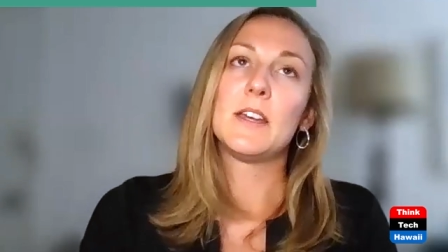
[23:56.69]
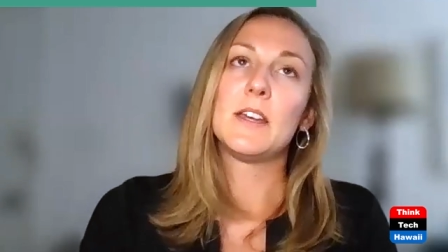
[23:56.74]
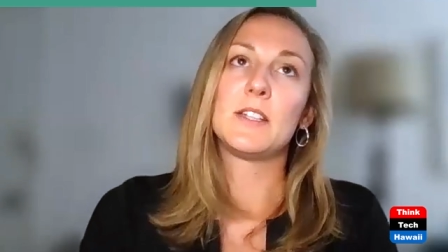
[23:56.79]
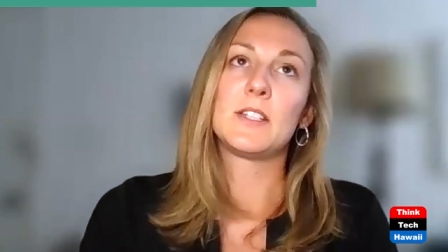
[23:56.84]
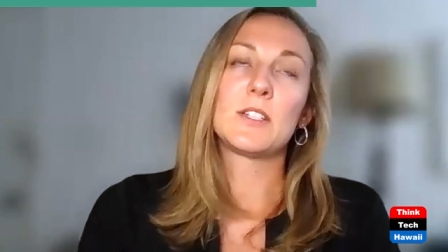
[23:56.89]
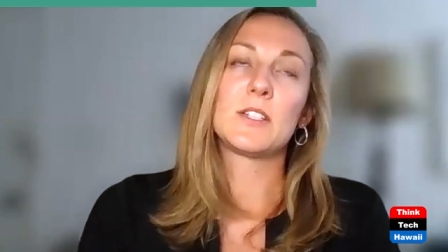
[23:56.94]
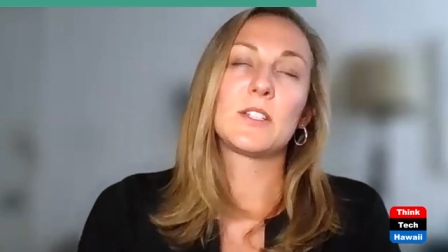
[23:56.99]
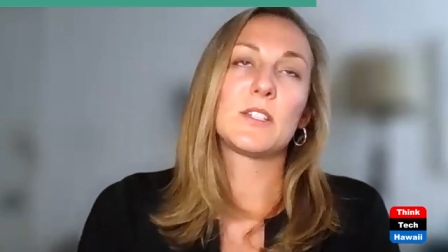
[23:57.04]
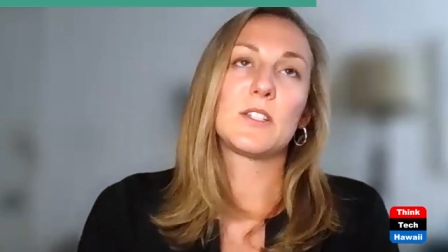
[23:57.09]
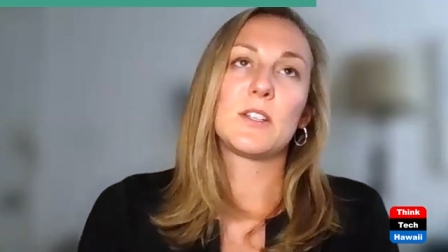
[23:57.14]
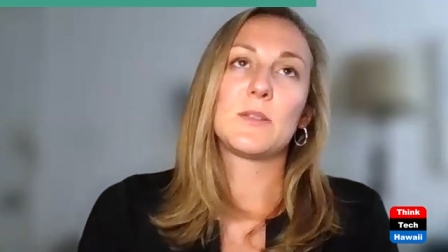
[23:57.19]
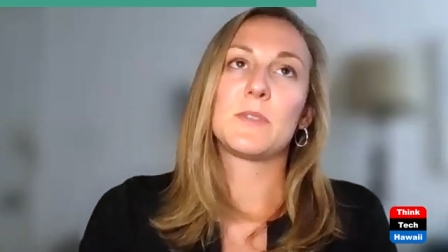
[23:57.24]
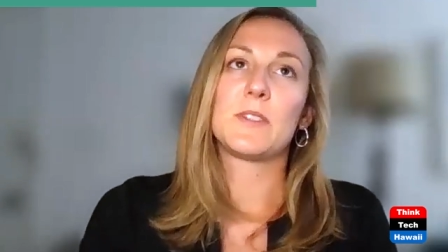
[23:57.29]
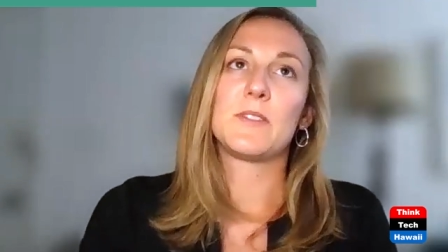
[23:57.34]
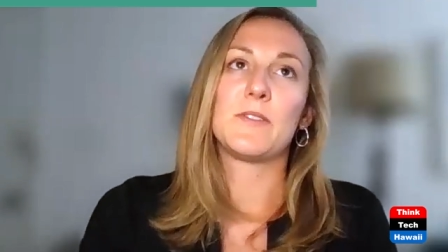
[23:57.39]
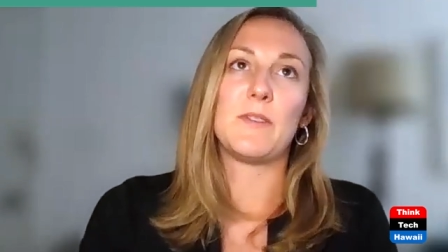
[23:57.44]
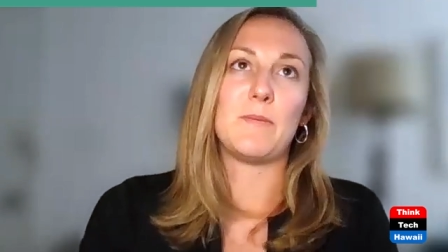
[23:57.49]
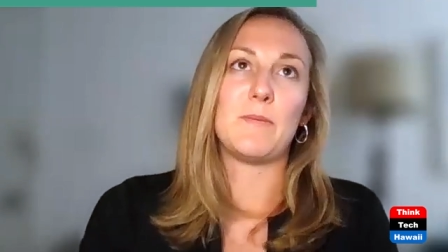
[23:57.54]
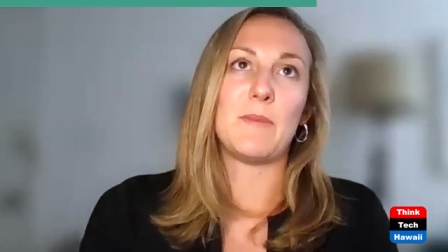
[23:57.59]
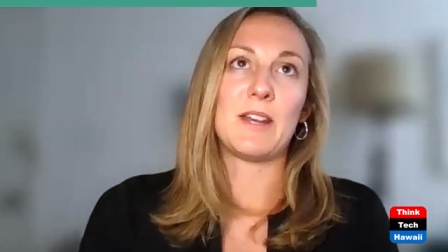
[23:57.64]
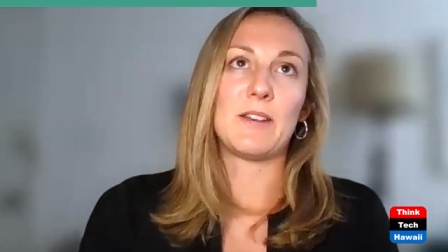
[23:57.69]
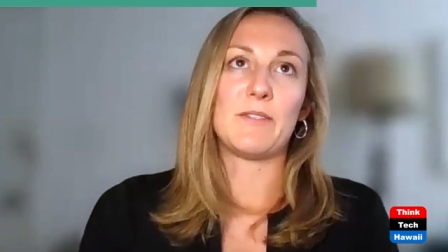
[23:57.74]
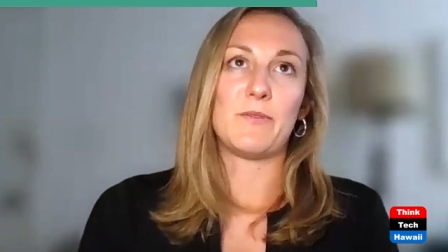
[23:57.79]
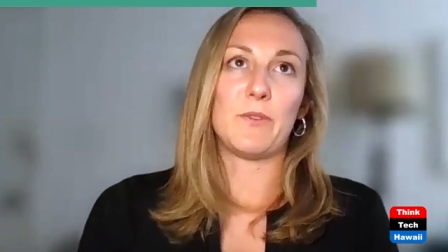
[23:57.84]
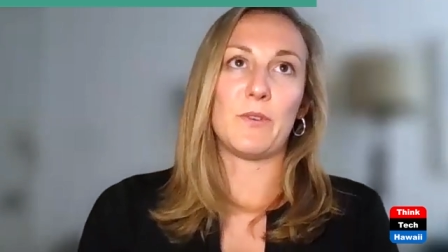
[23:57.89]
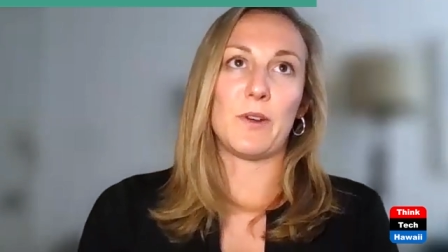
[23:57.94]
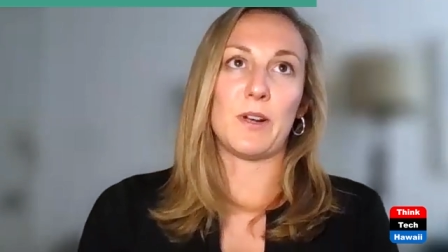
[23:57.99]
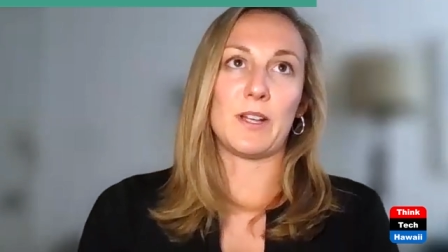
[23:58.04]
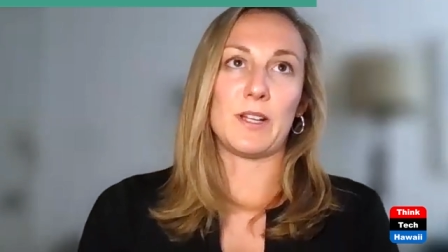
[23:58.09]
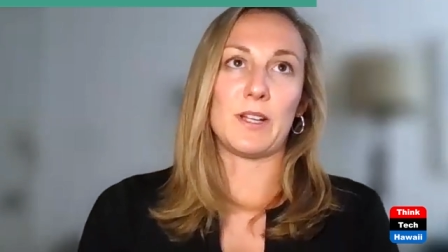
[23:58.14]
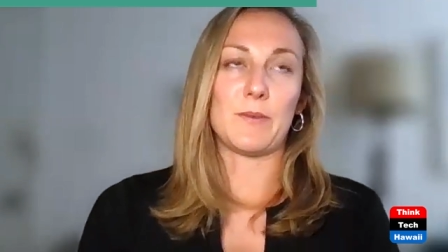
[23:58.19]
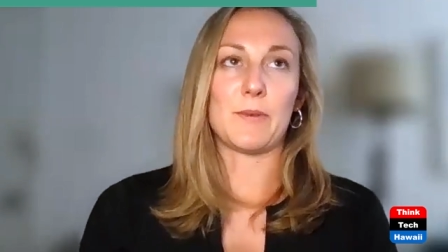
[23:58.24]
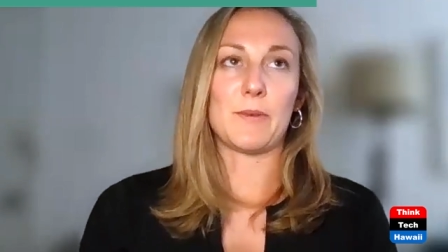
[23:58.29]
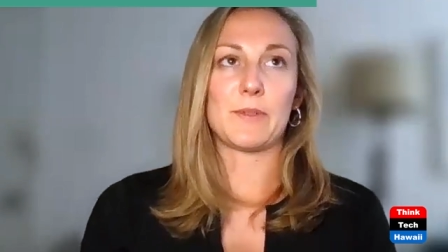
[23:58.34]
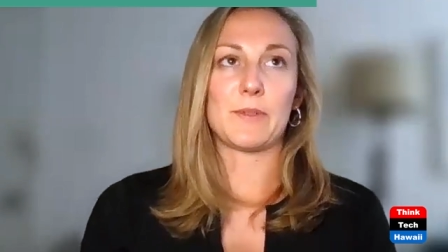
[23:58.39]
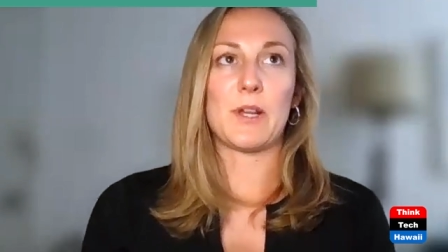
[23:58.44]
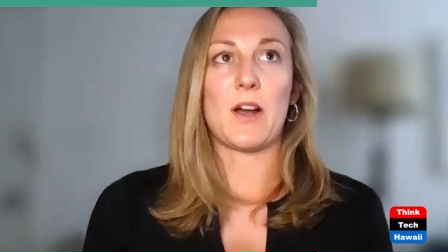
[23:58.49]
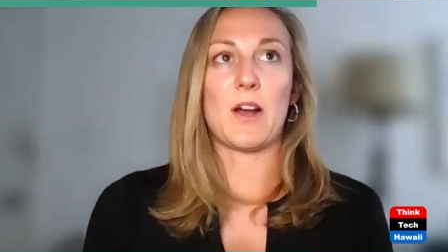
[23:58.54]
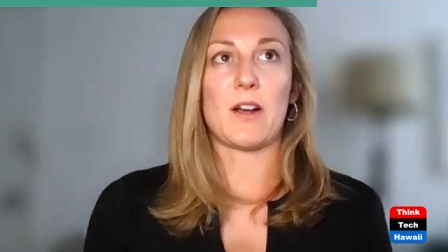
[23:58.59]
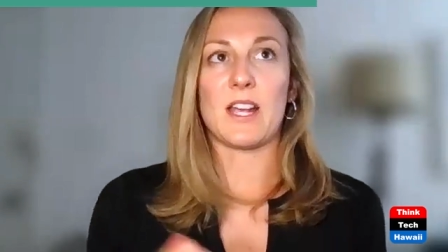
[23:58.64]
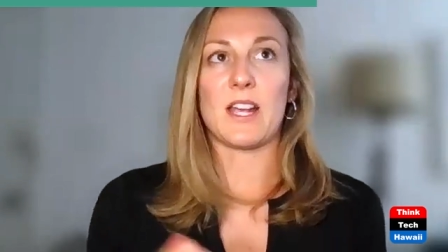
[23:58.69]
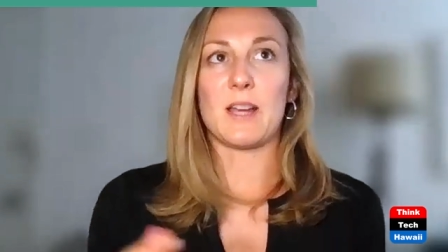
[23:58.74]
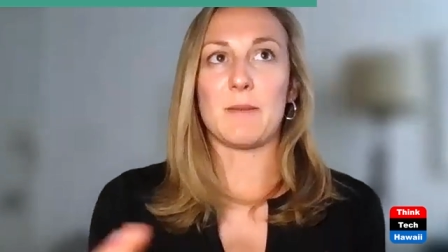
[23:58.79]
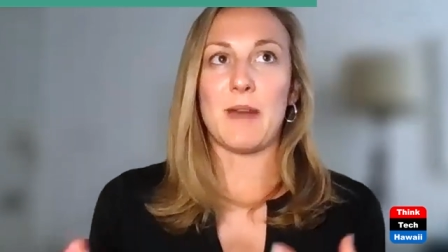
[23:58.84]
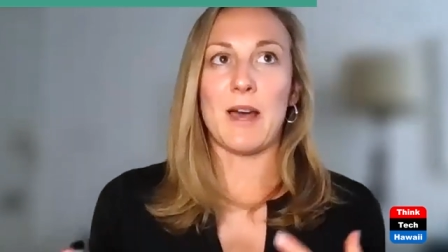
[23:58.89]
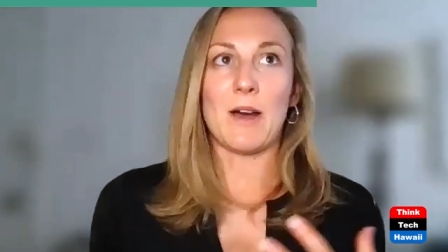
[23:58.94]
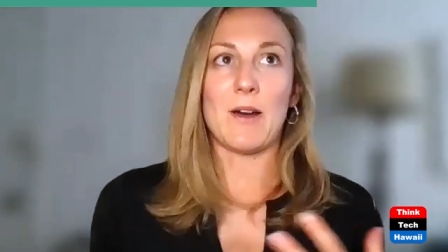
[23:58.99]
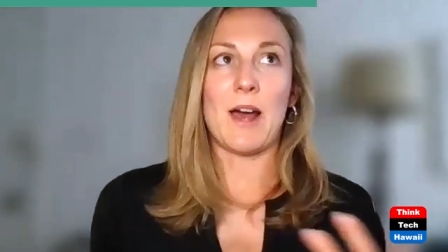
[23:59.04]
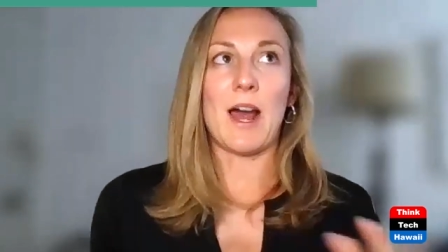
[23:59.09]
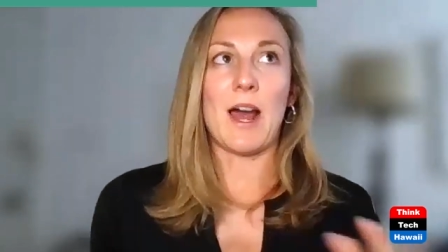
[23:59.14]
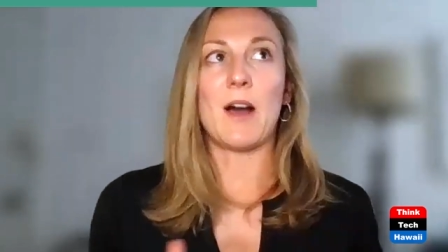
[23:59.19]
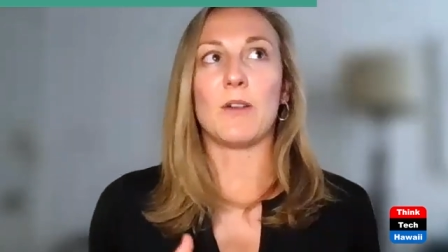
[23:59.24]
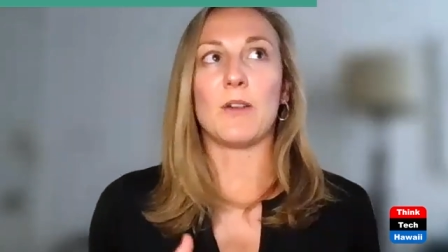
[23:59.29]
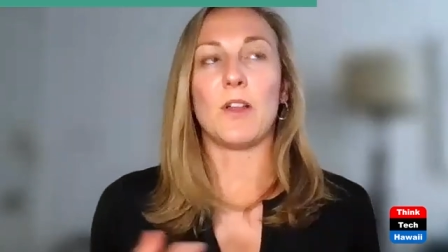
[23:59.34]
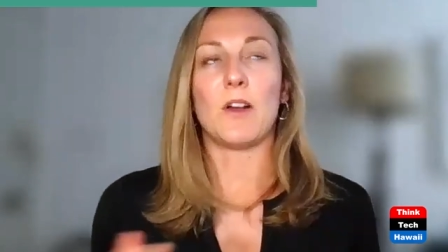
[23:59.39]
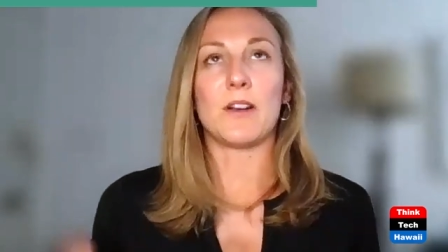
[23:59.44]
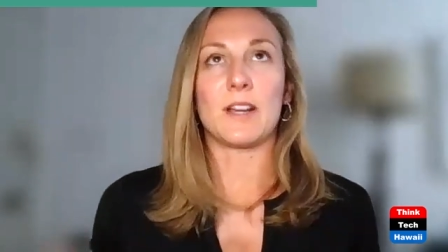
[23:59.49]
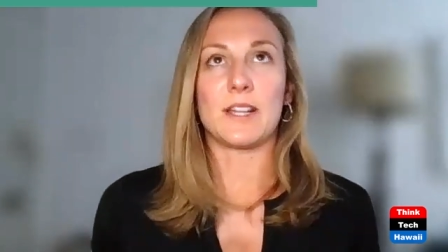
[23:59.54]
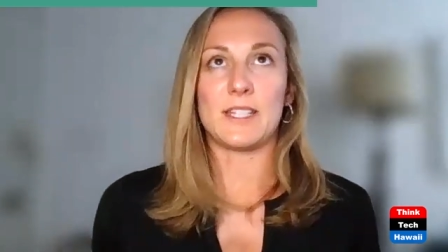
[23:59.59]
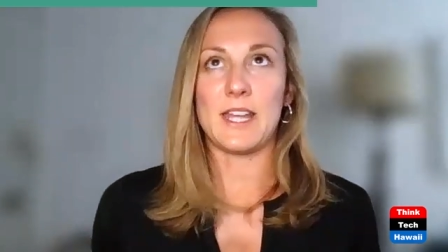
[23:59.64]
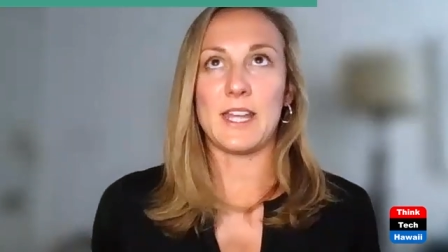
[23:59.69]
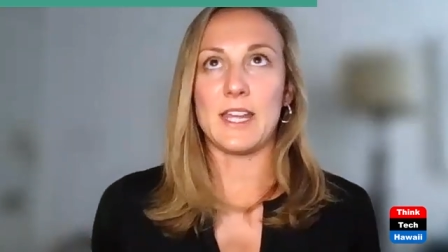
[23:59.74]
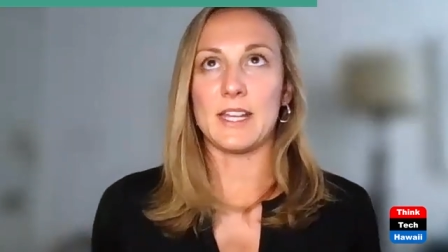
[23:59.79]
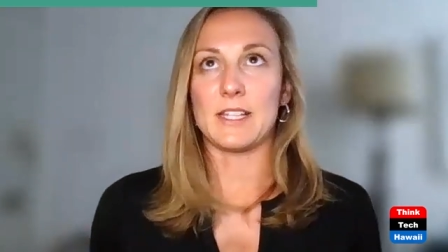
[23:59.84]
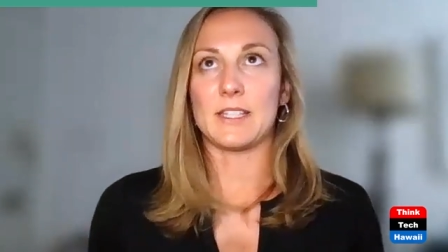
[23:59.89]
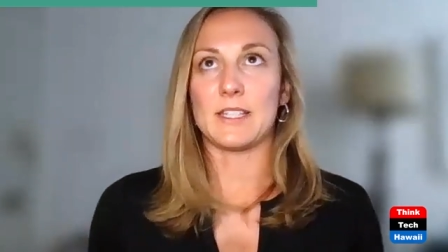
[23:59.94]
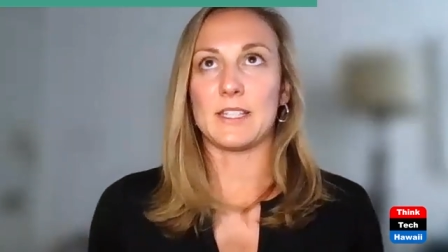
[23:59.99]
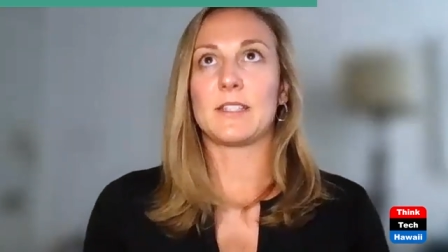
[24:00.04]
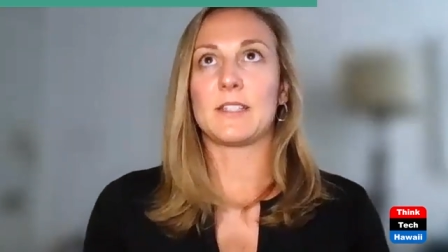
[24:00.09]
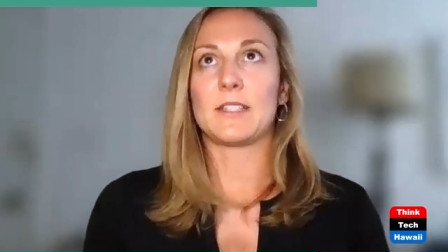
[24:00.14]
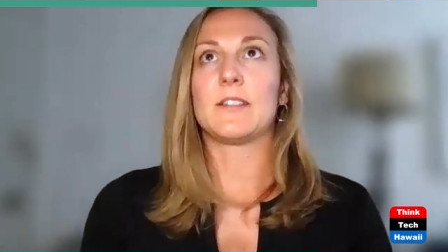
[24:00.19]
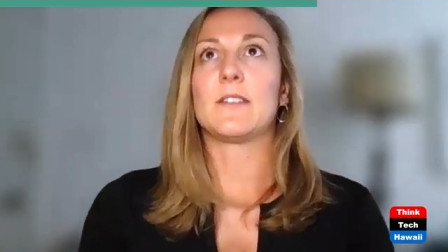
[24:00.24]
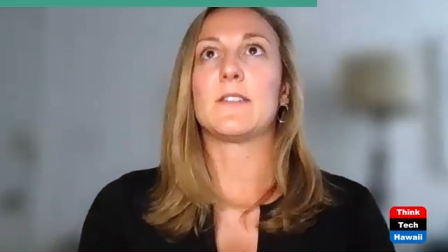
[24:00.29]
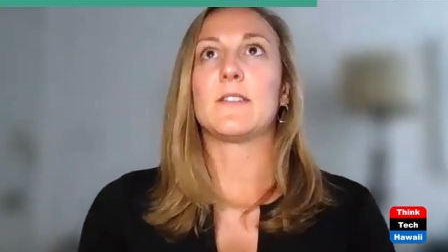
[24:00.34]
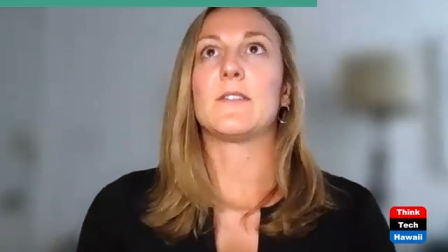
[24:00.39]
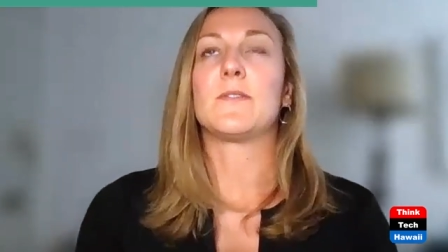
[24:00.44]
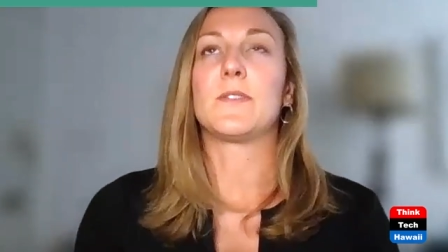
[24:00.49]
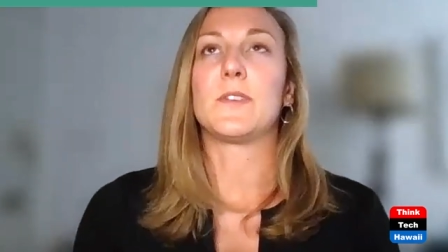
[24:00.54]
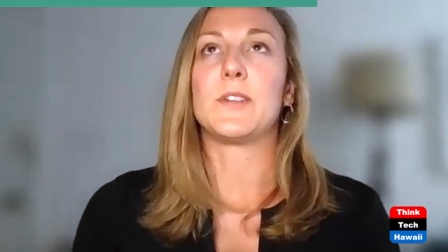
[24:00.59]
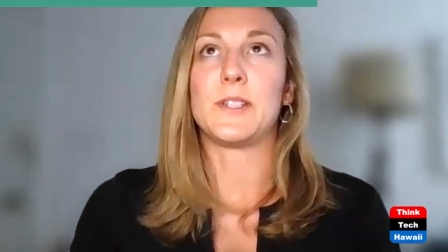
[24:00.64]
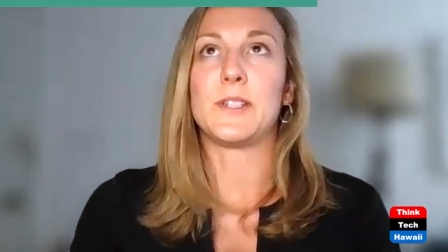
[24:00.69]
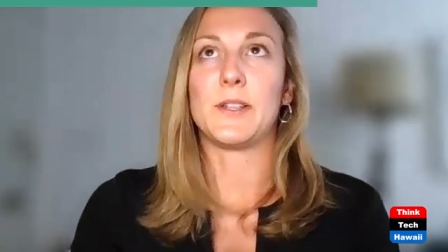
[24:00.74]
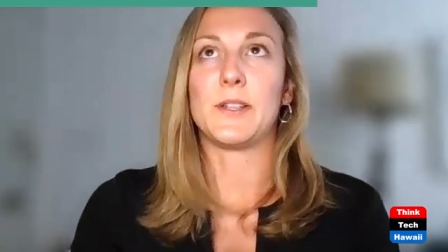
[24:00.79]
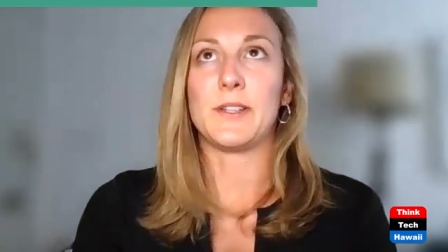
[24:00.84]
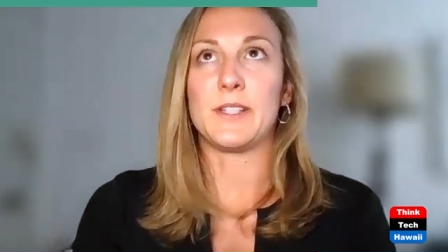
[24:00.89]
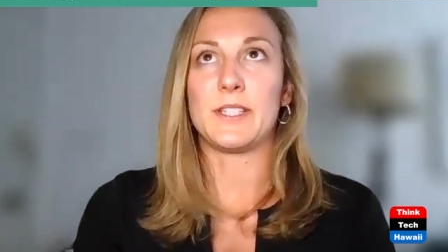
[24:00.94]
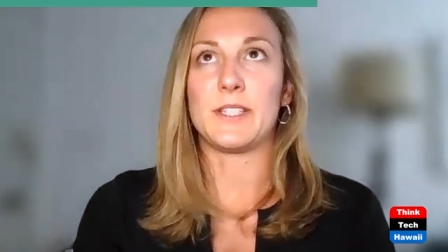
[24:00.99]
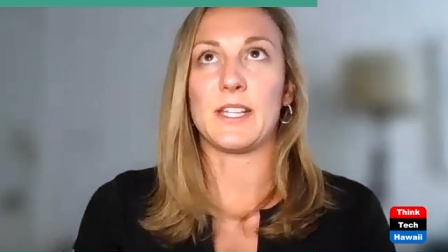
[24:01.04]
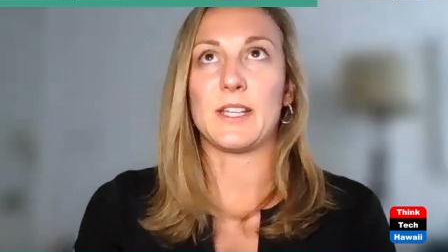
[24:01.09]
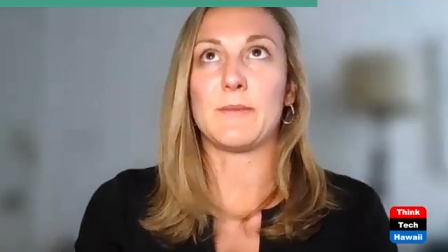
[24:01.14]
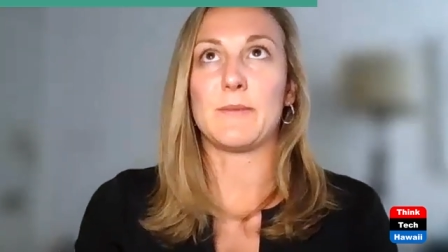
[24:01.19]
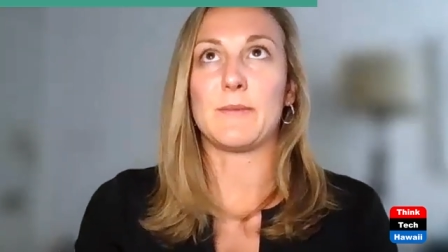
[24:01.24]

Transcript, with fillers: Just in terms of a metaphor, you know, we were talking about how long it takes for utilities to get